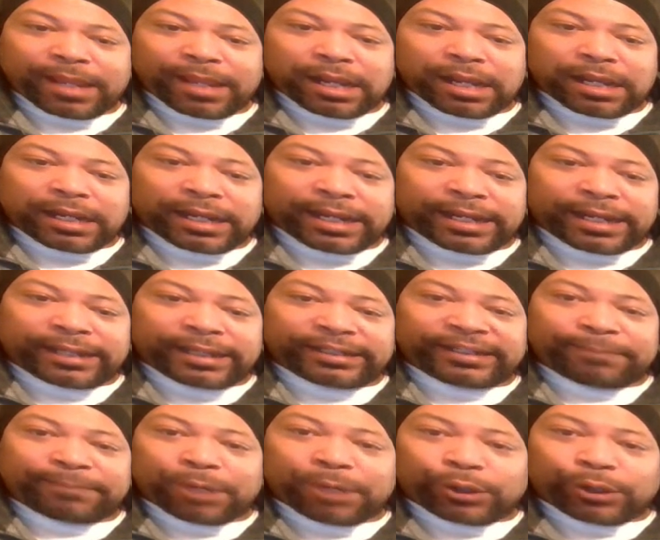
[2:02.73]
and
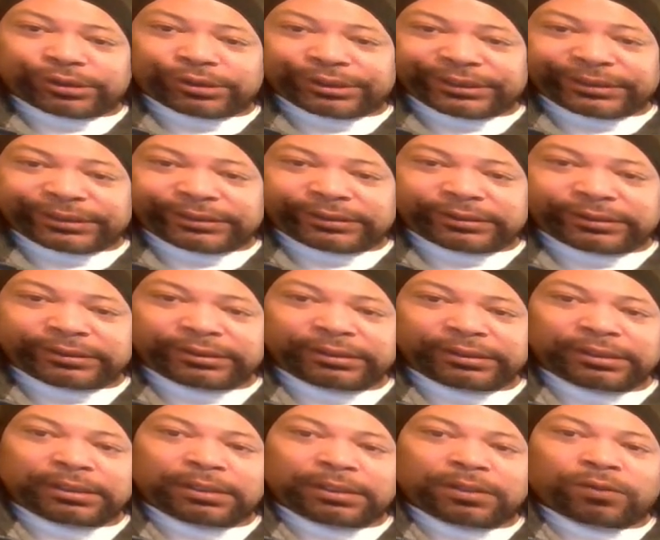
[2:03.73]
emotions
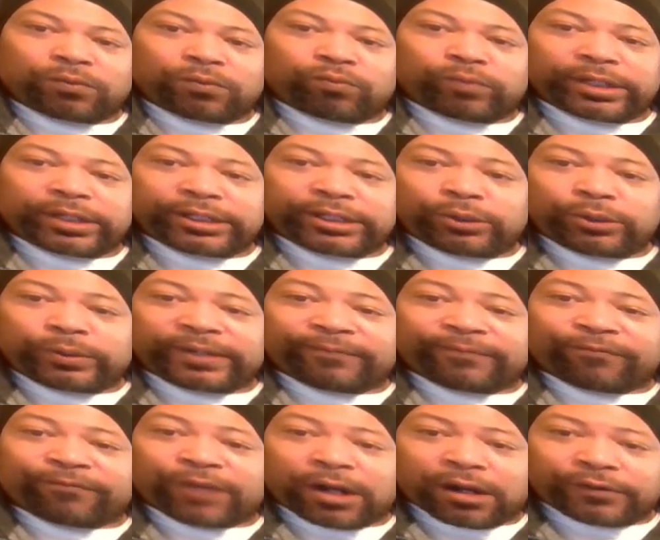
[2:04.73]
when you
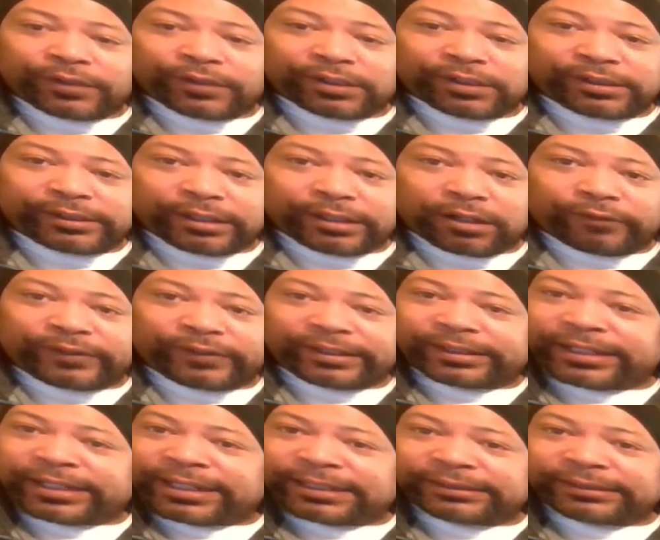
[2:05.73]
involve yourself in
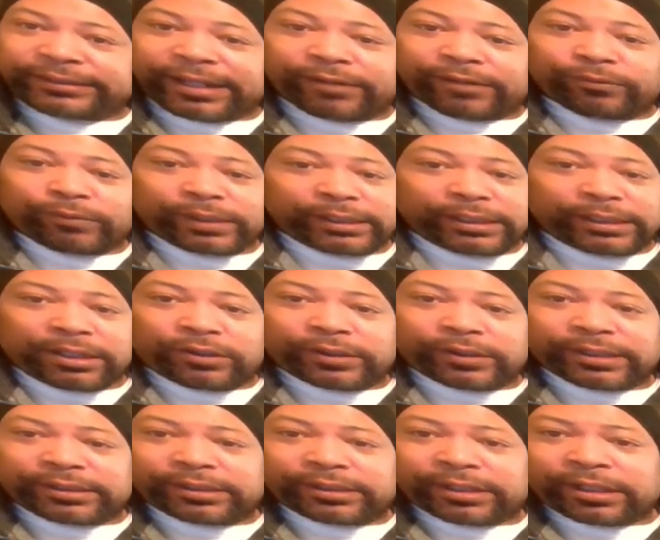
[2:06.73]
things that really don't
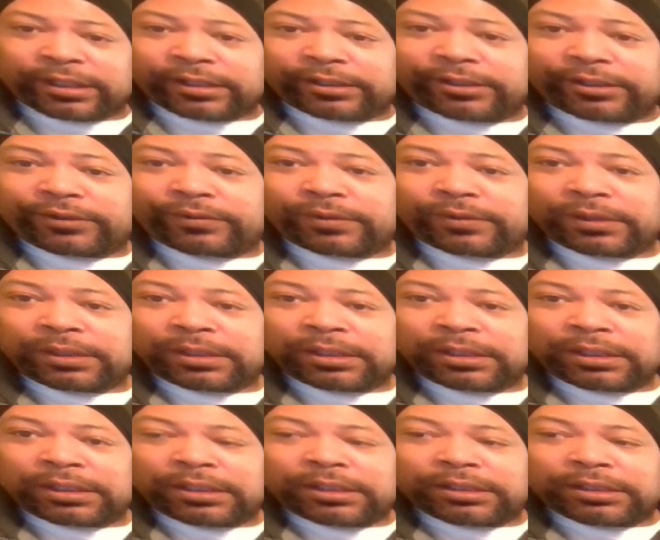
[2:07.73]
concern you.
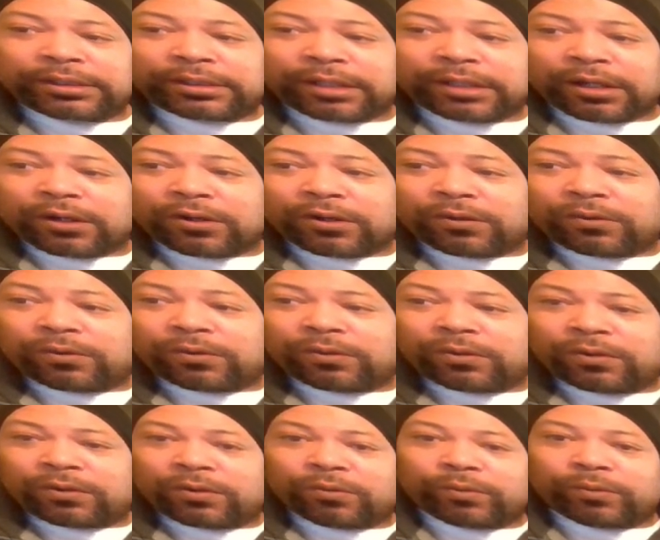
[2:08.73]
So,
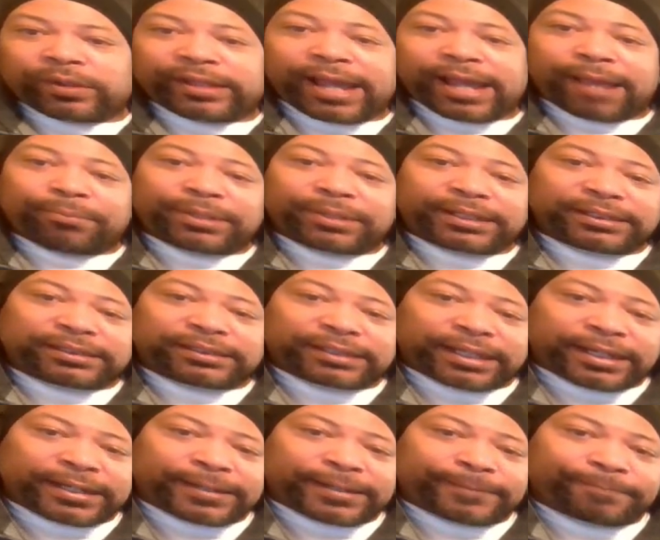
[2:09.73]
with that being
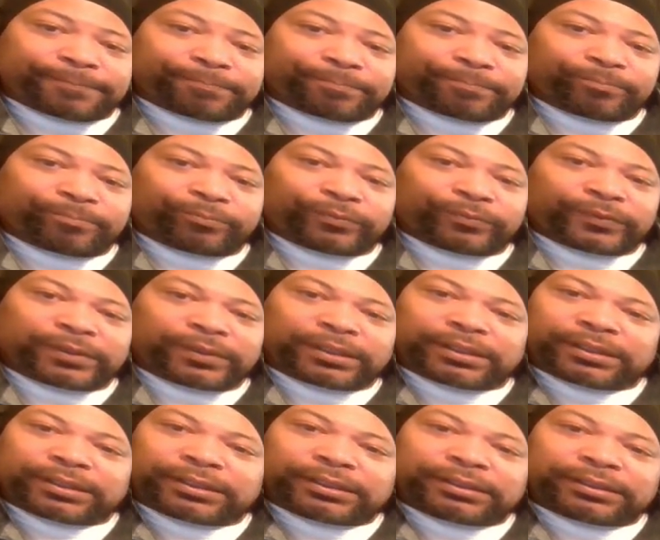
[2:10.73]
said,
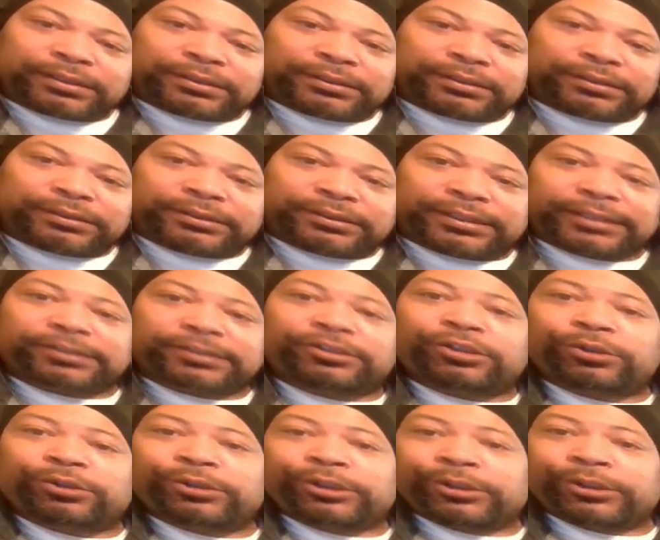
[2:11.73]
just do
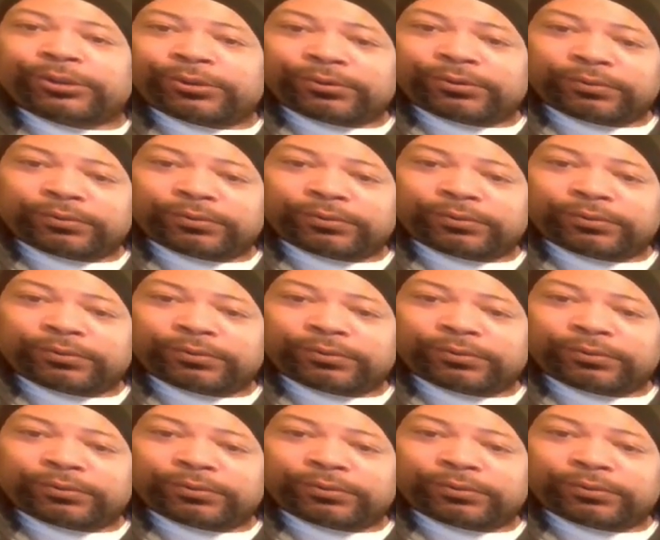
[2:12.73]
you,